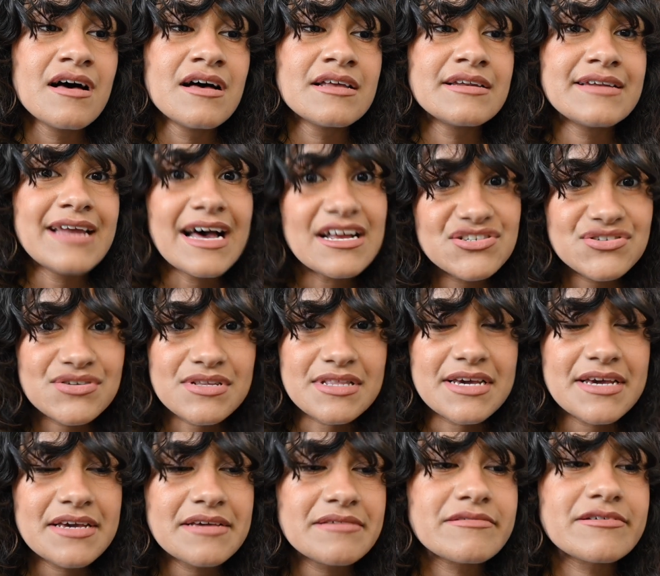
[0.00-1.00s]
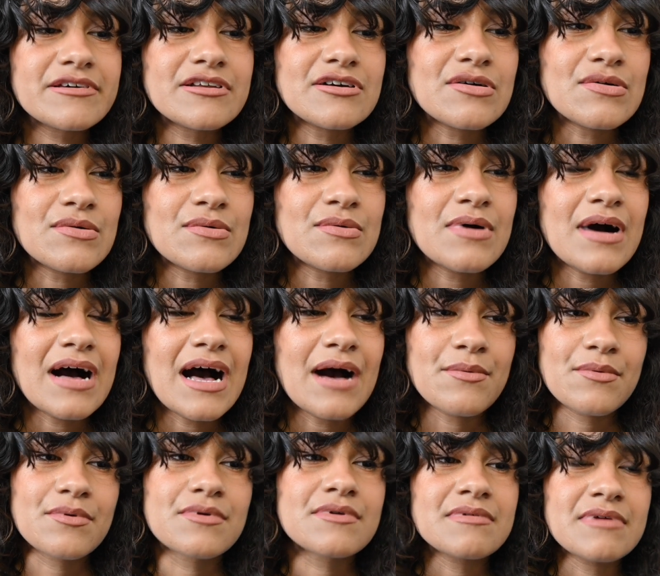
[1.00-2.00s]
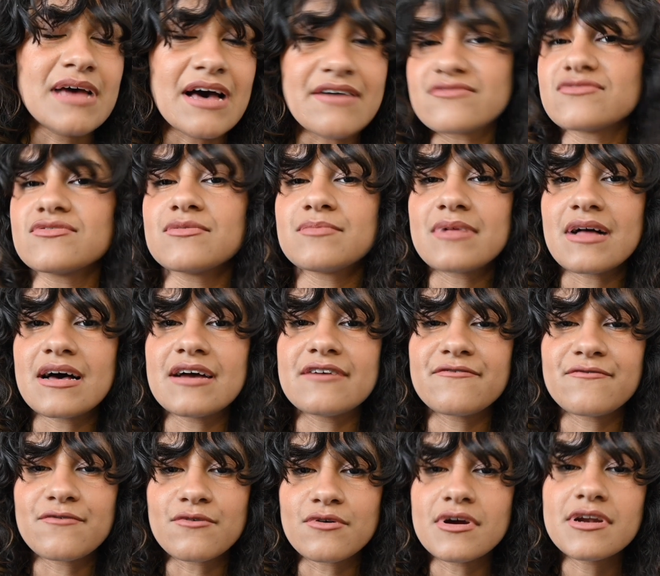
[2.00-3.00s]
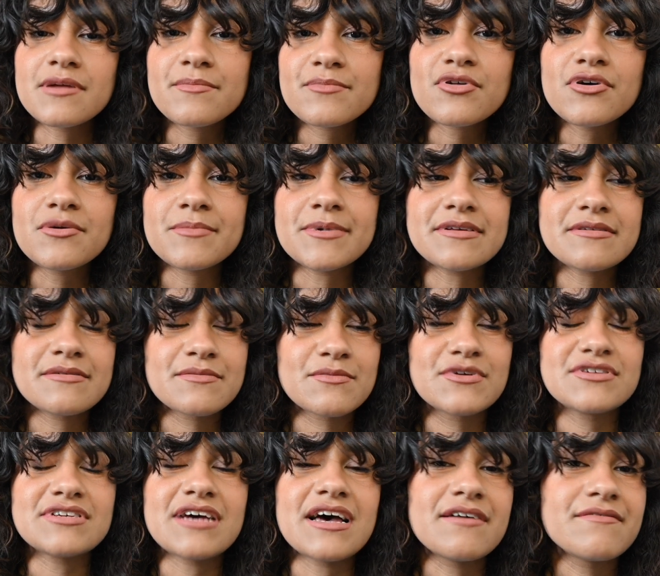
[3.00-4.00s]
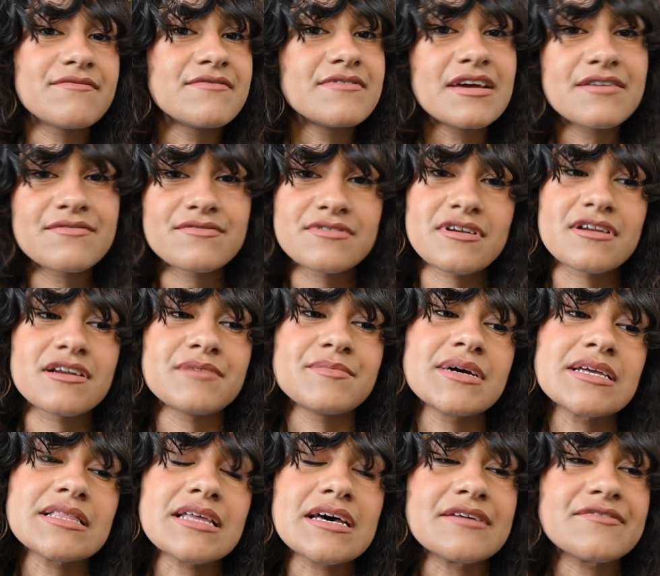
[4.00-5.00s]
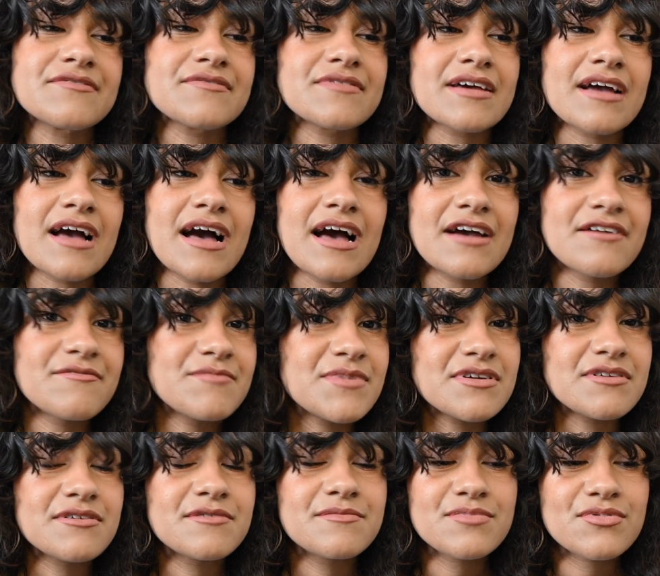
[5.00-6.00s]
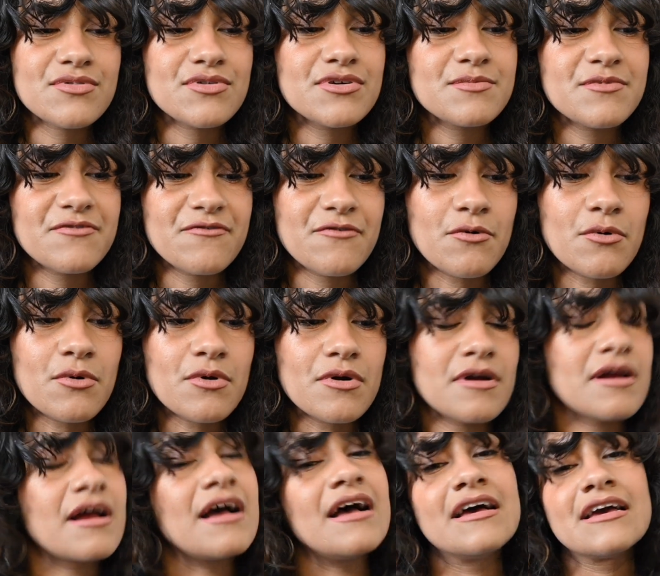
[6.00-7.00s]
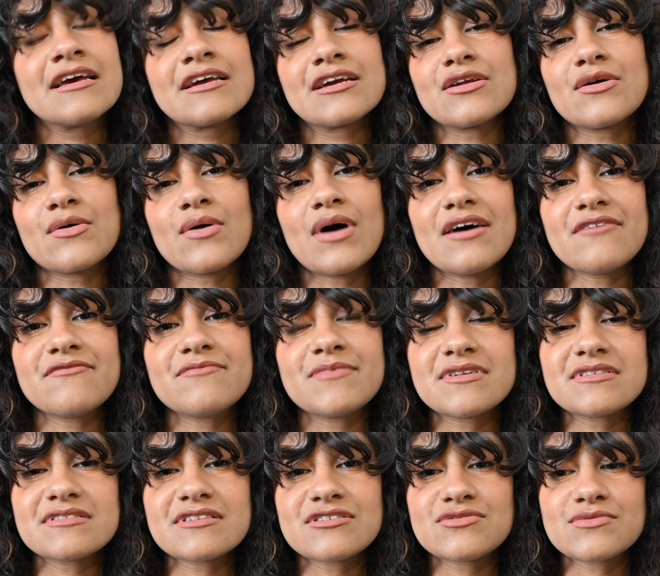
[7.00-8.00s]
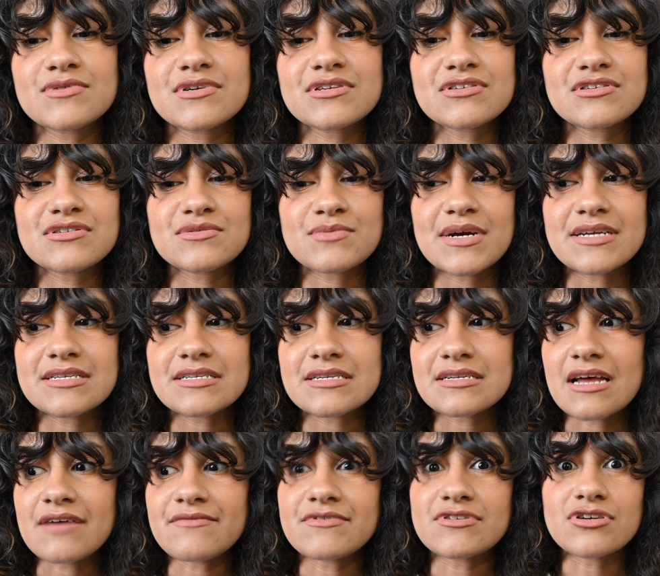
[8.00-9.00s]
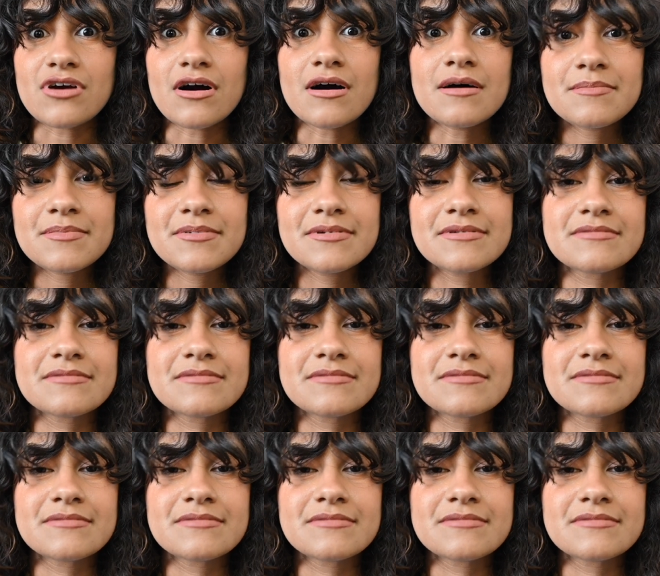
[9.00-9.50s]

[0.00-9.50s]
Naturally, you know, I would have to apply for unemployment, which I have never done in my life. Like, I have been unemployed before. You know, I've been in situations where I didn't have a job,